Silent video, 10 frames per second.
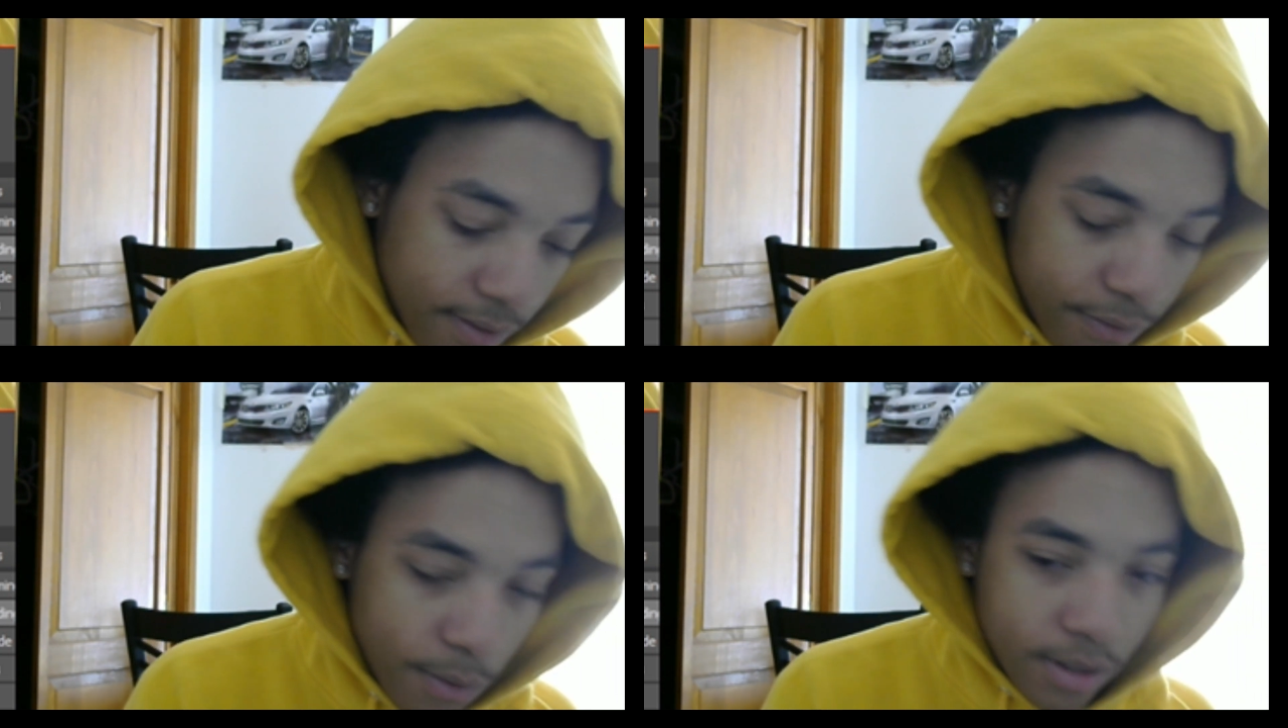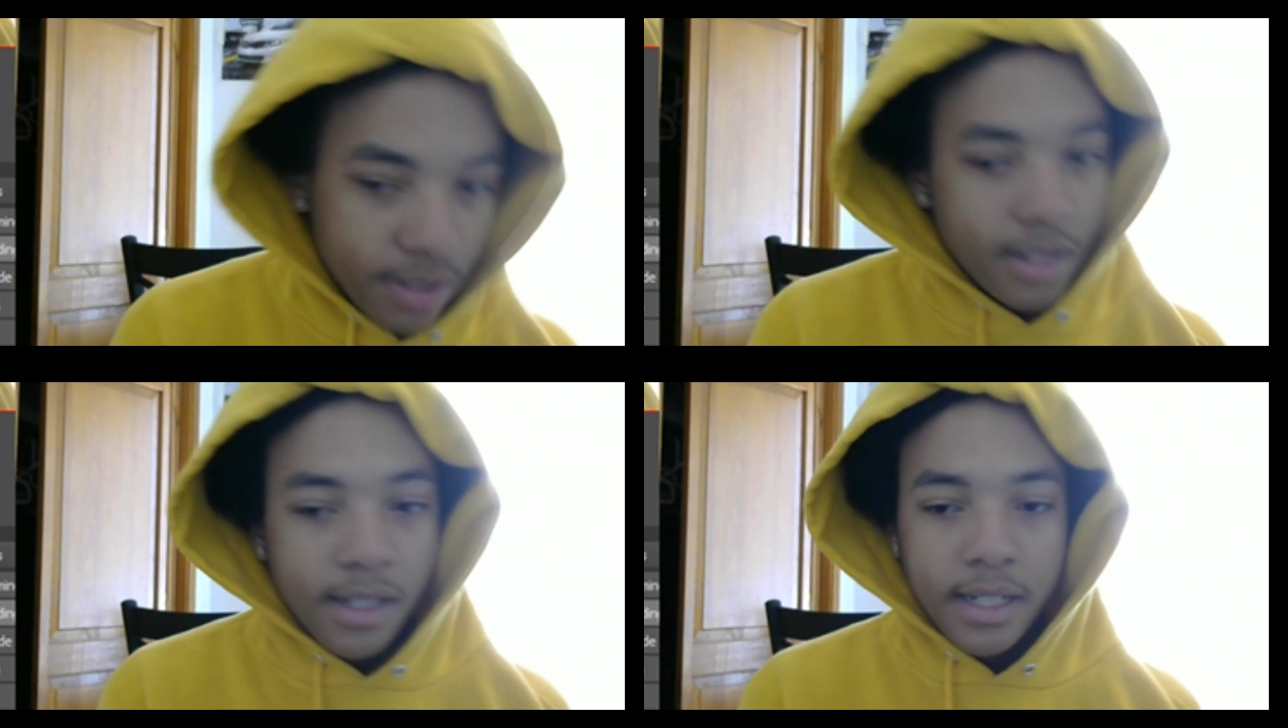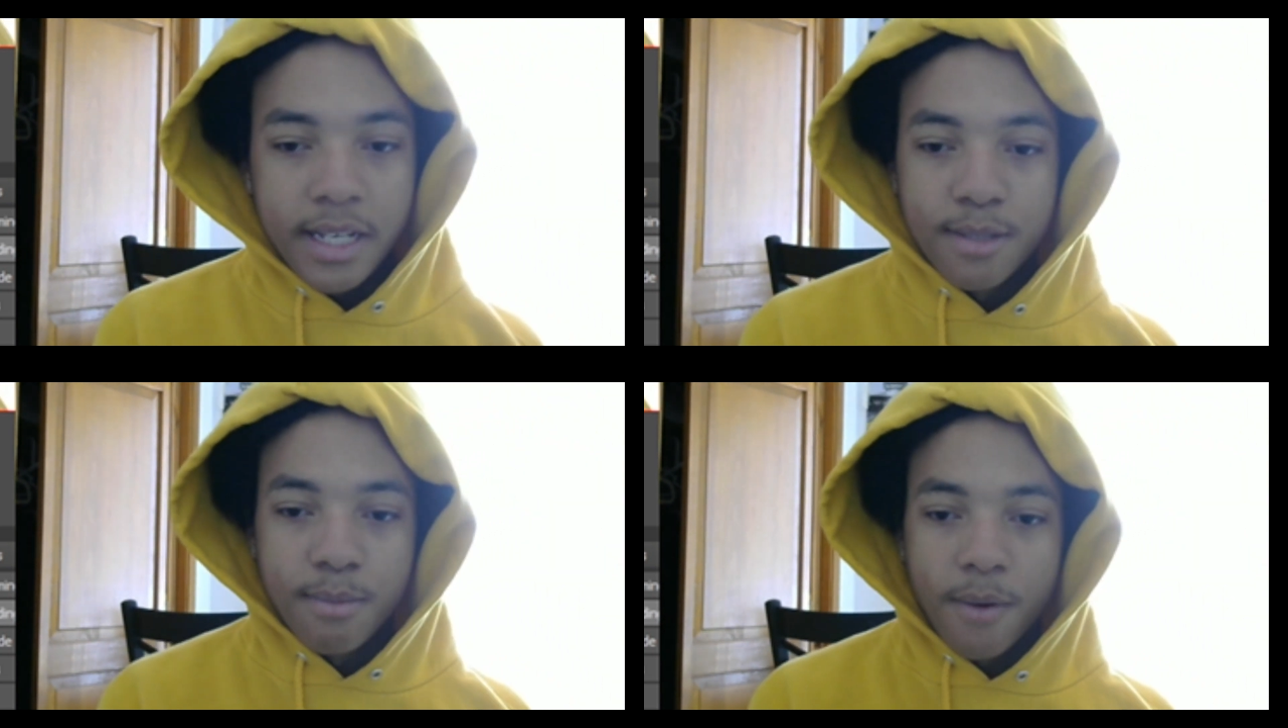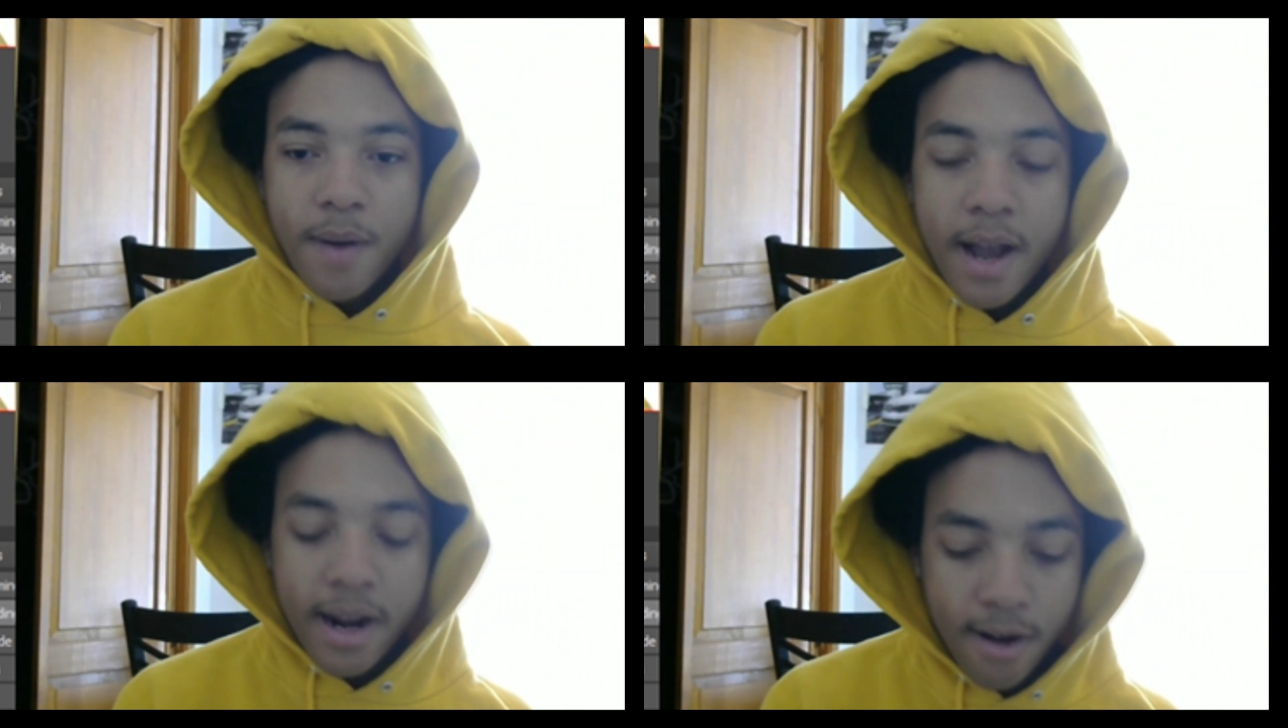Fortunately, it's my
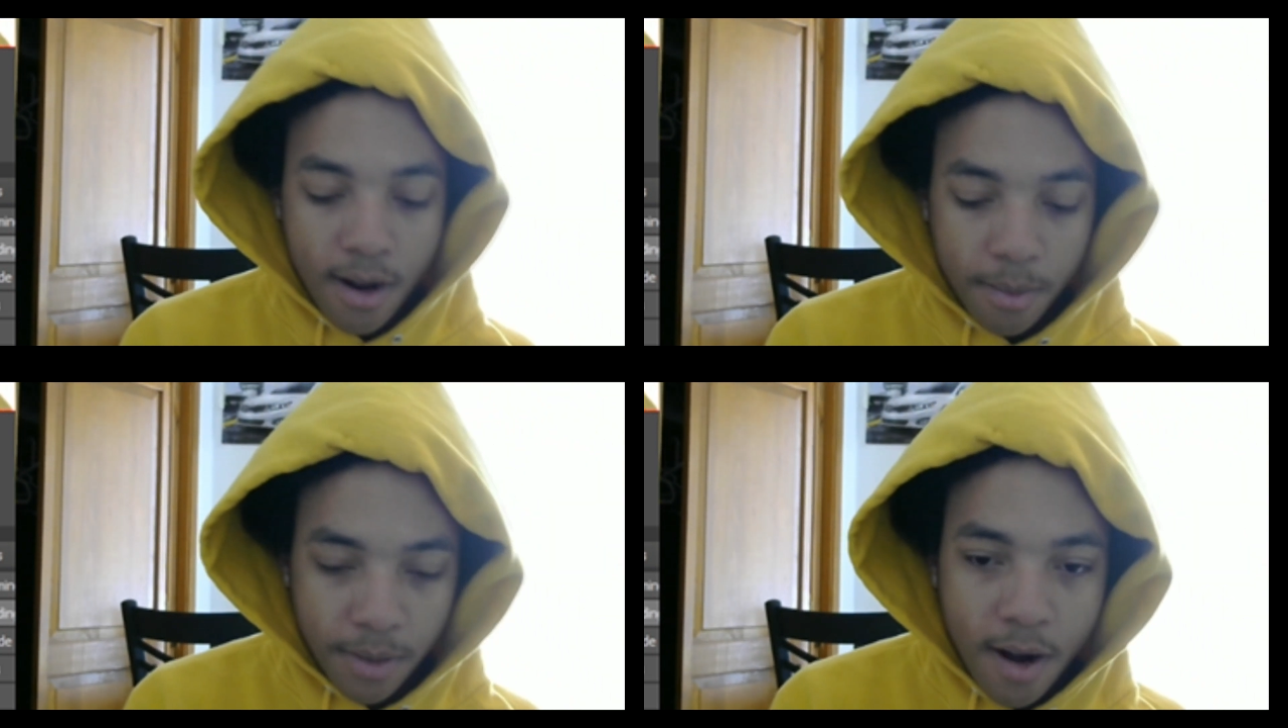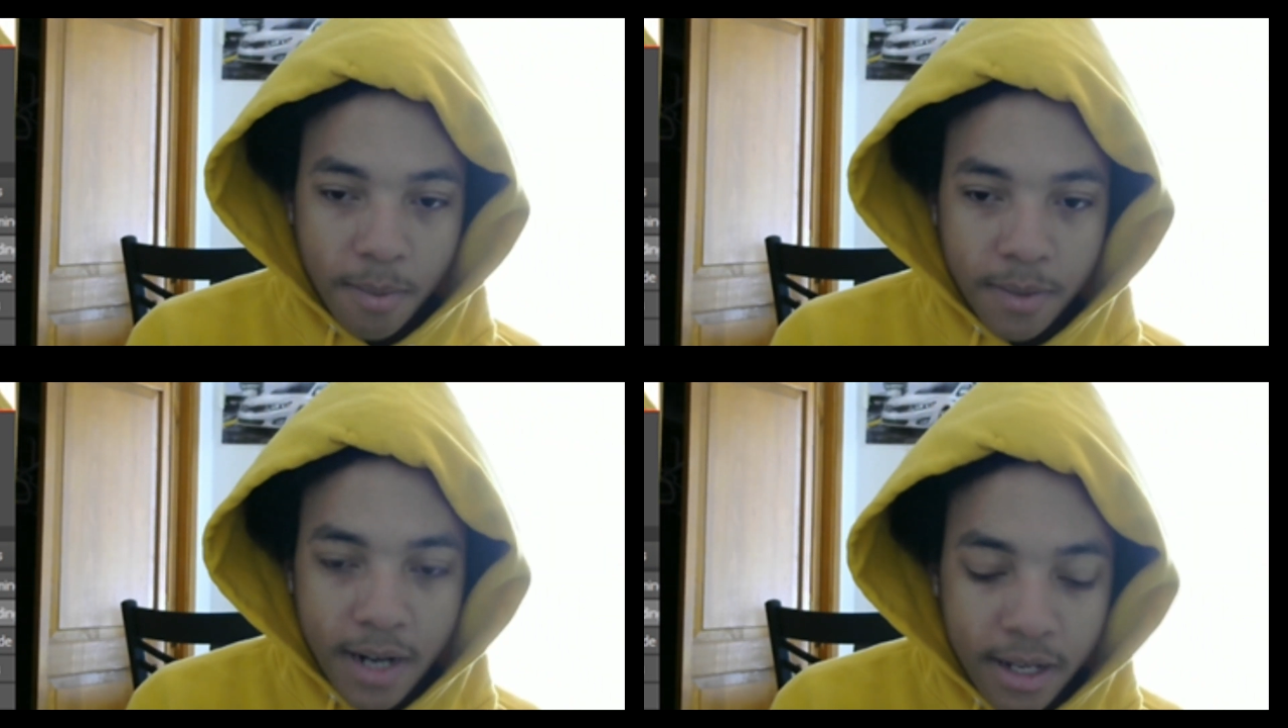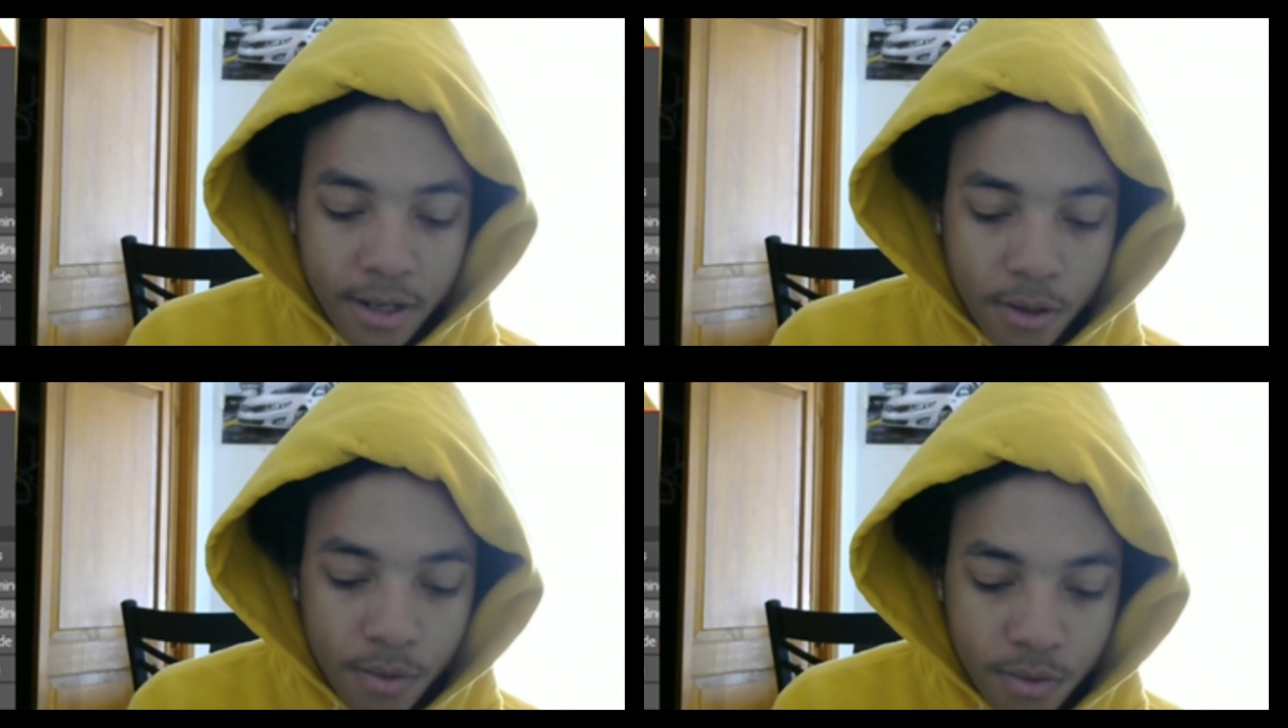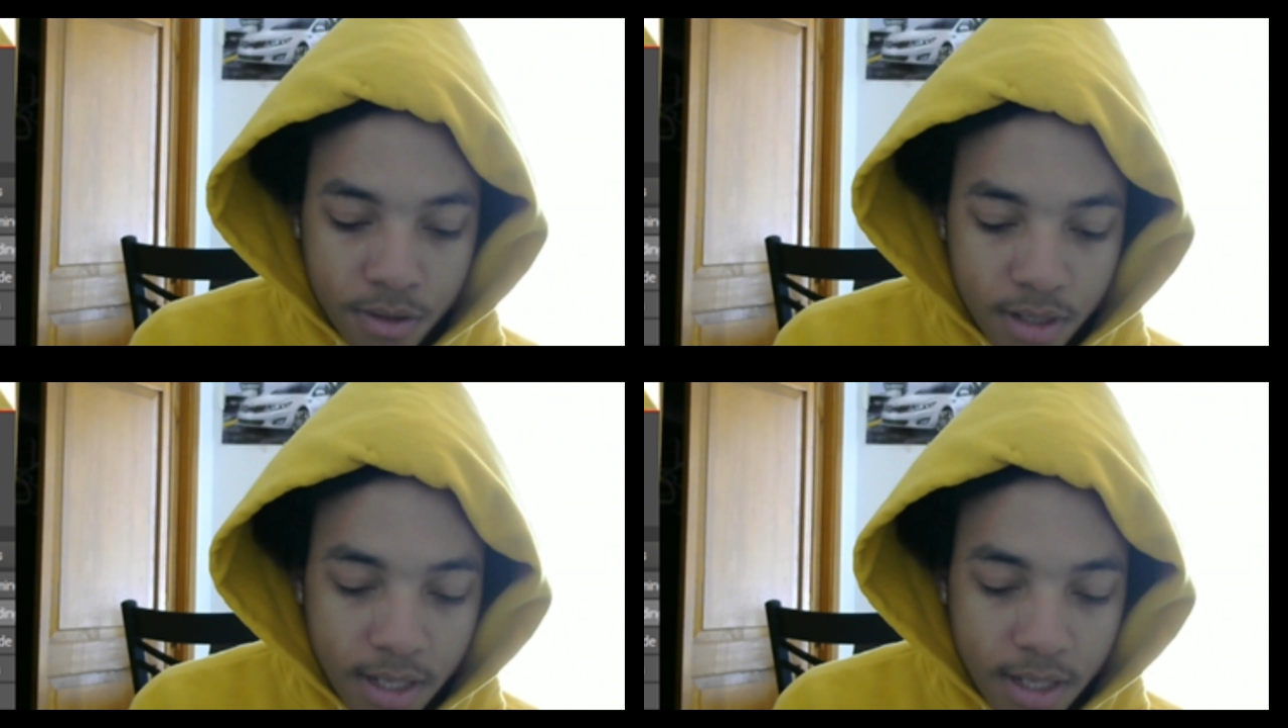right arm, the arm that I use.